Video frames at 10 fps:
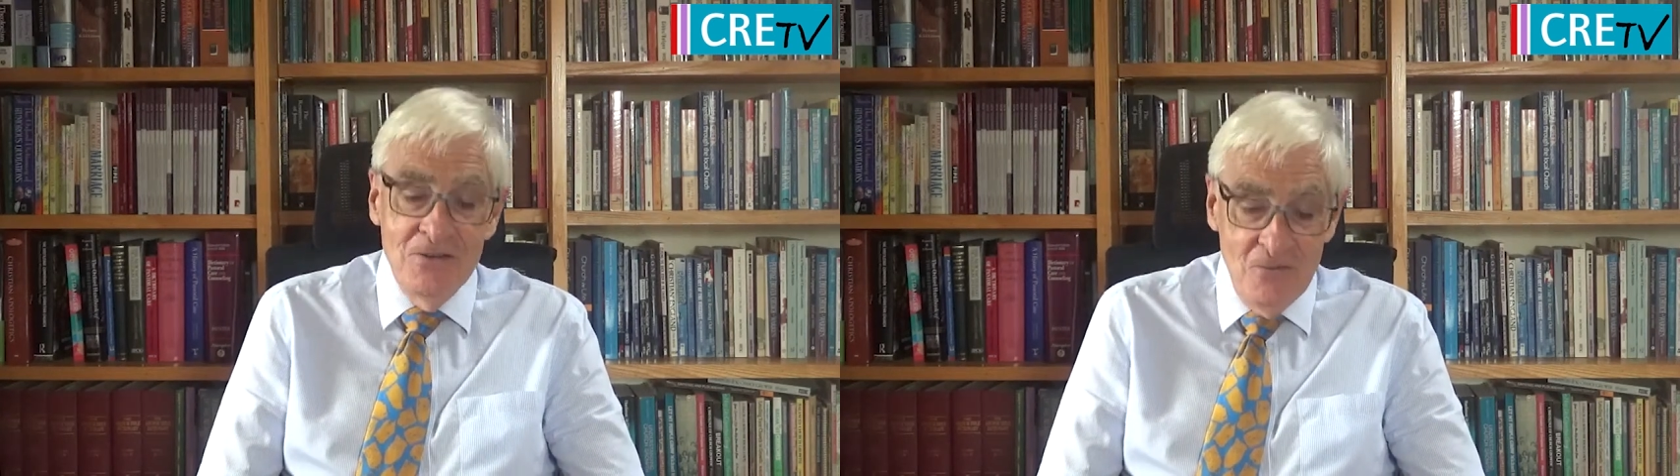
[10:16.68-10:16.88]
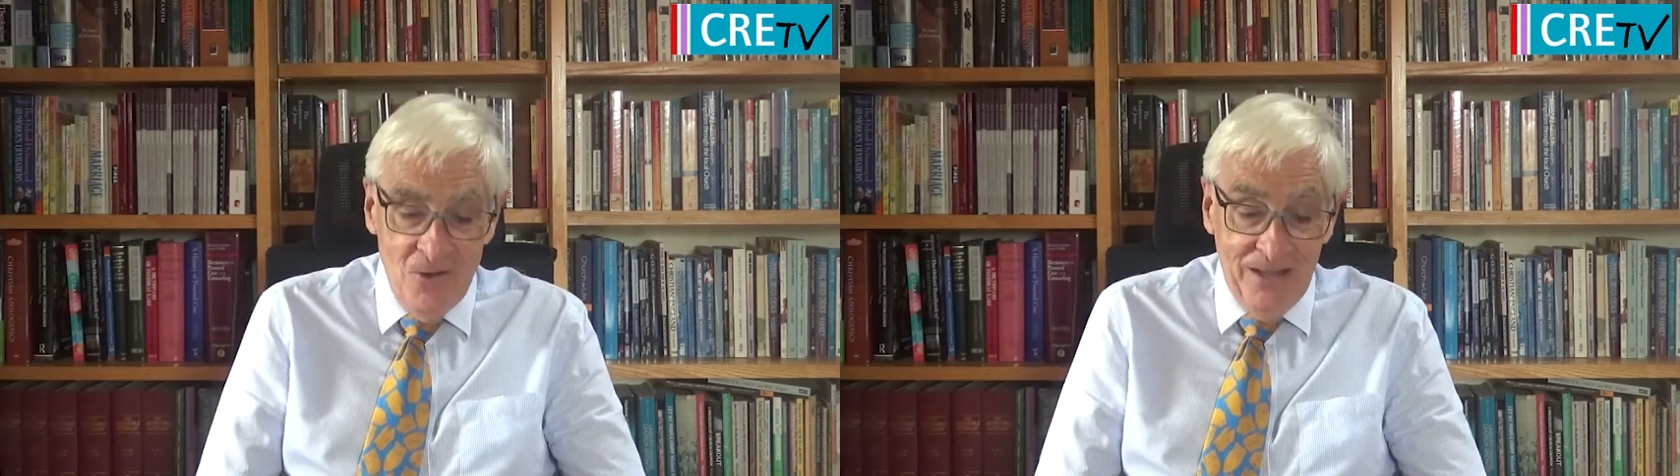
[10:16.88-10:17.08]

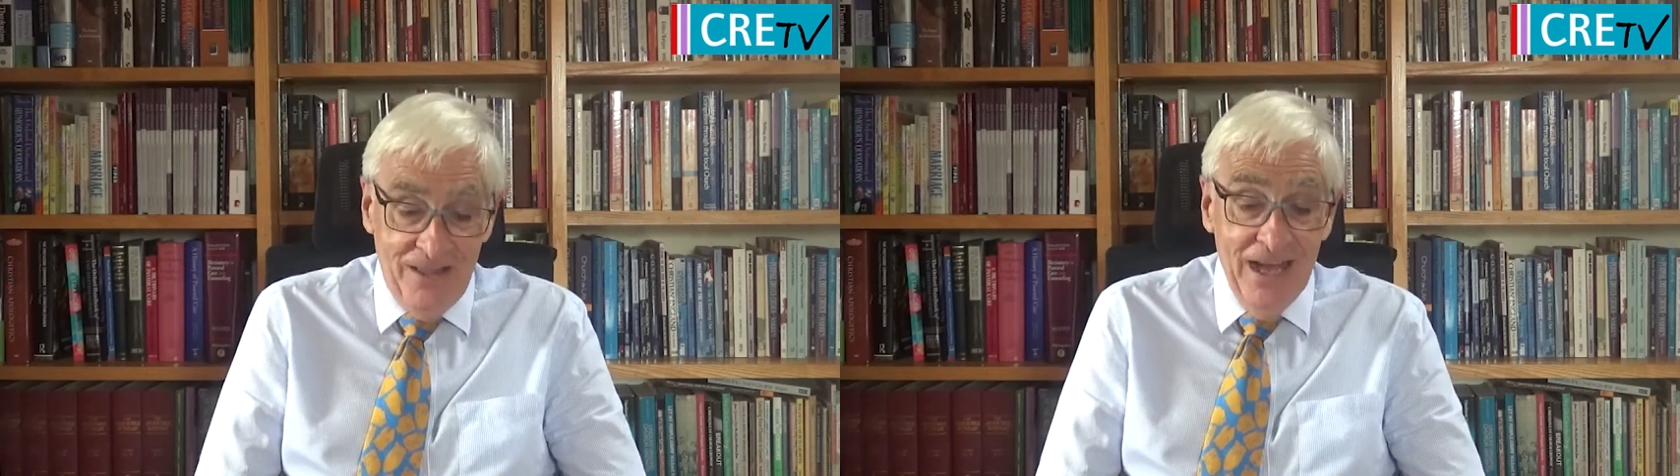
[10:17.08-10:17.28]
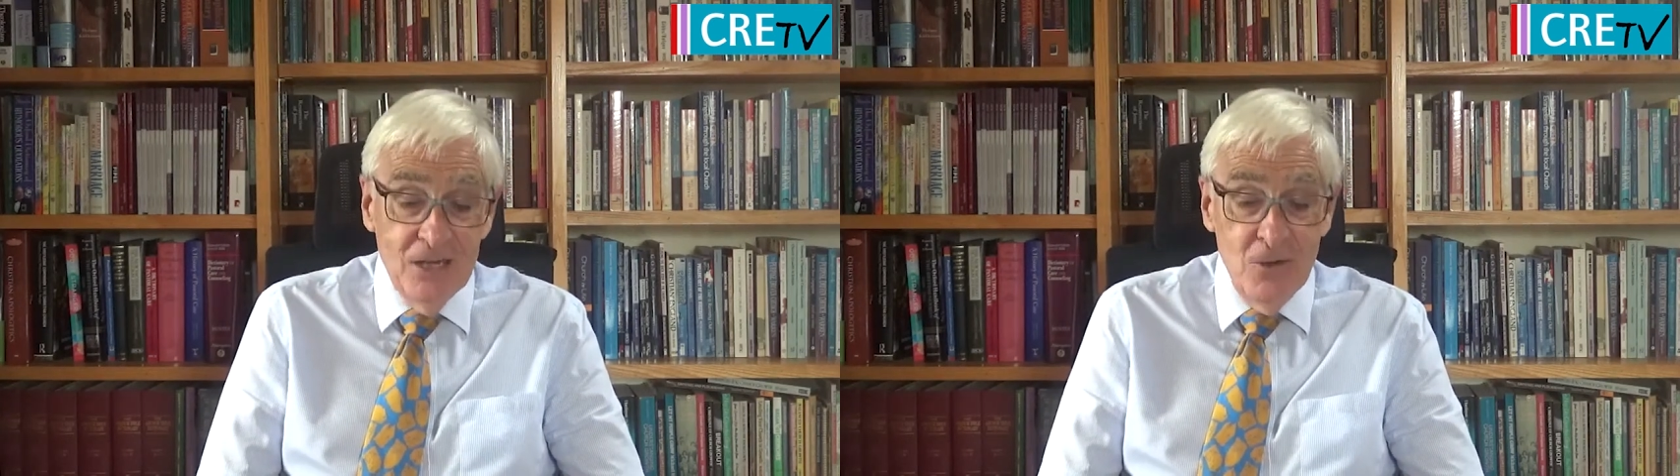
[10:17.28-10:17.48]

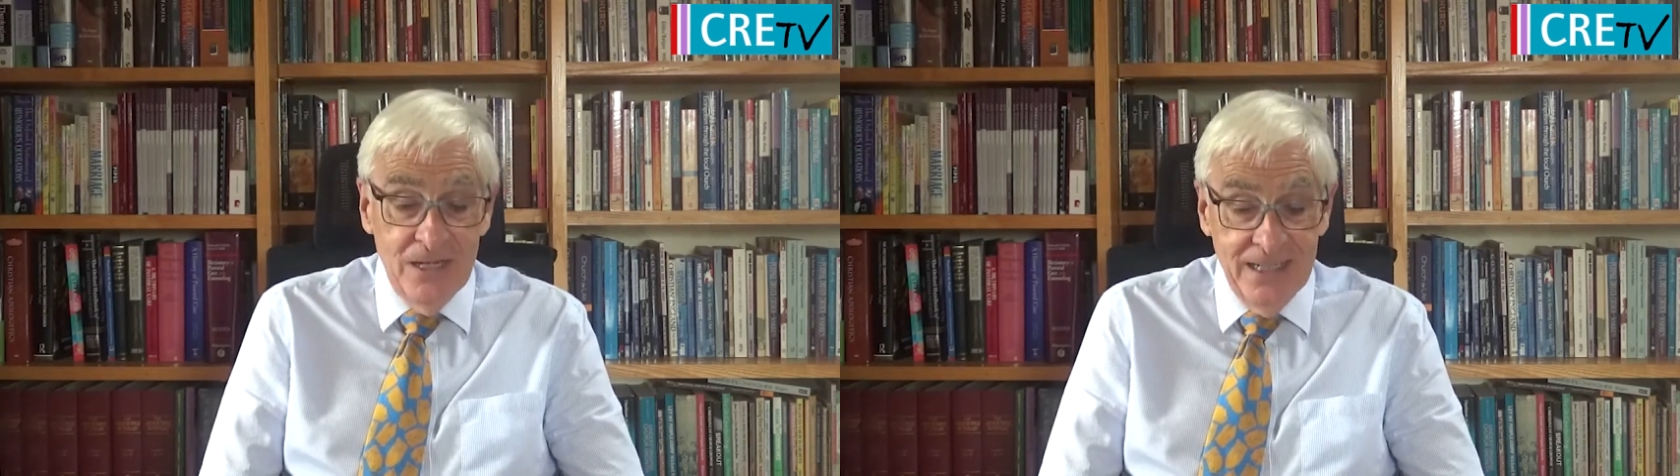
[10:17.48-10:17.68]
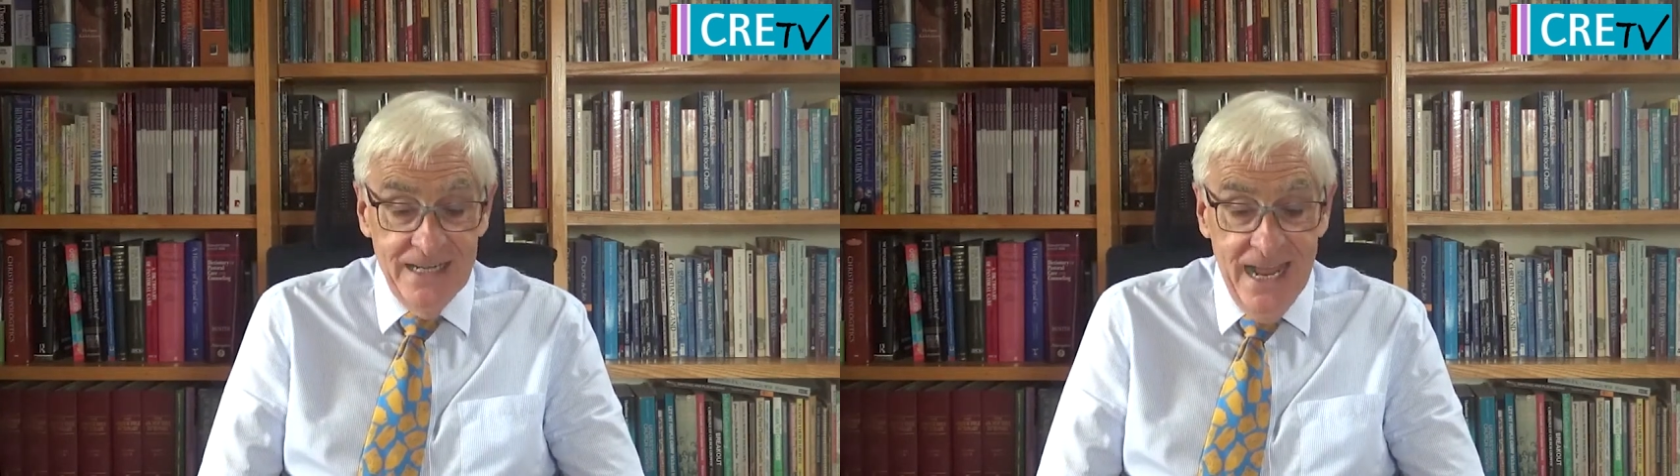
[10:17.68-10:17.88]
Well, I
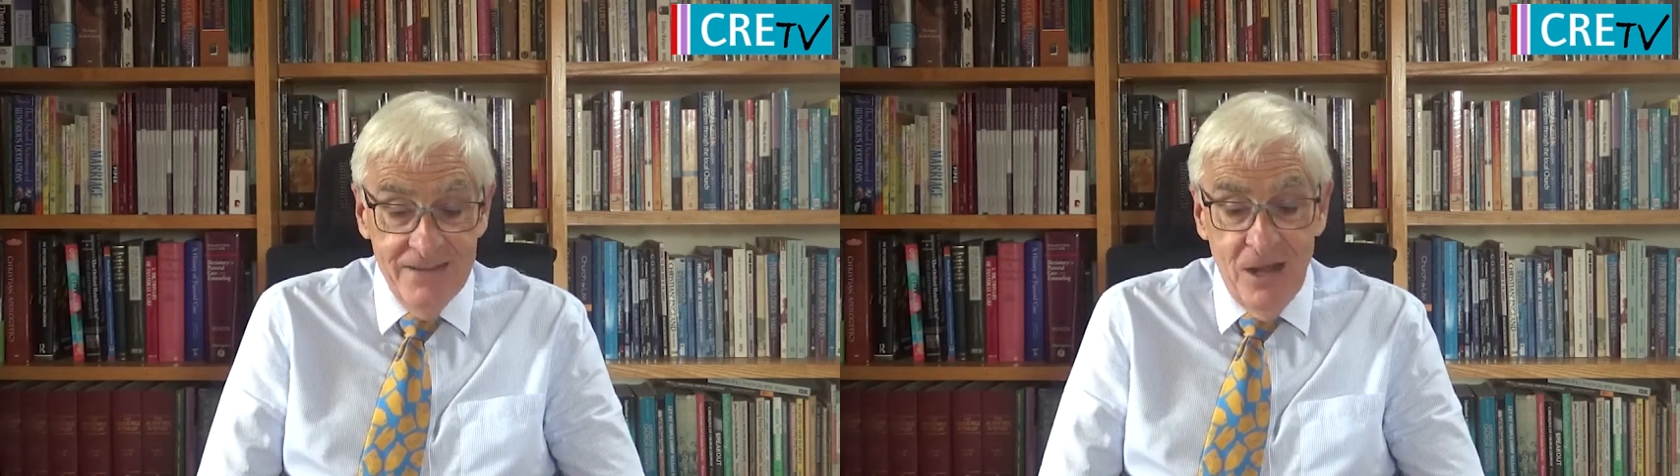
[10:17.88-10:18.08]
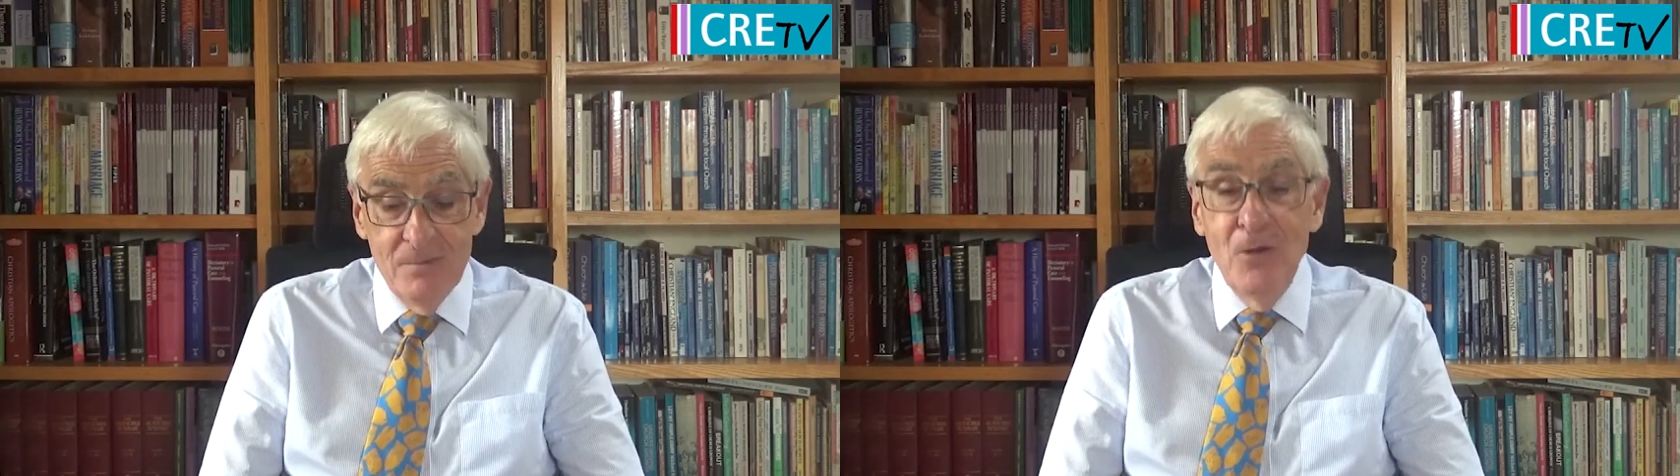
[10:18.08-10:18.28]
quickly
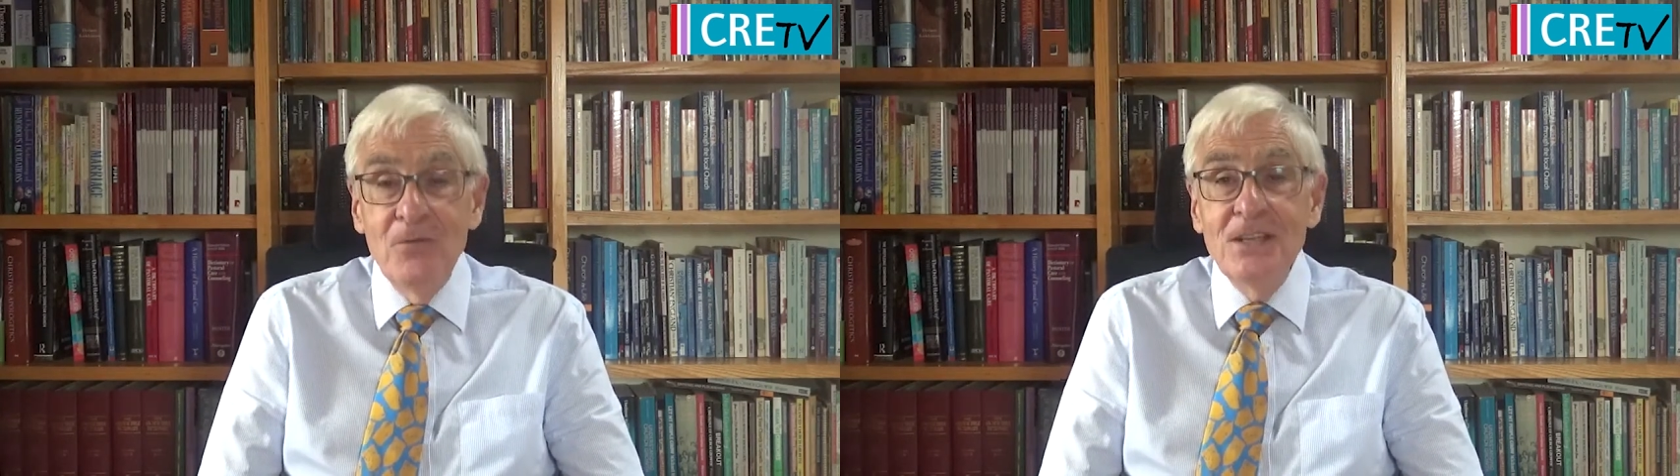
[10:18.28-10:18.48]
gave up on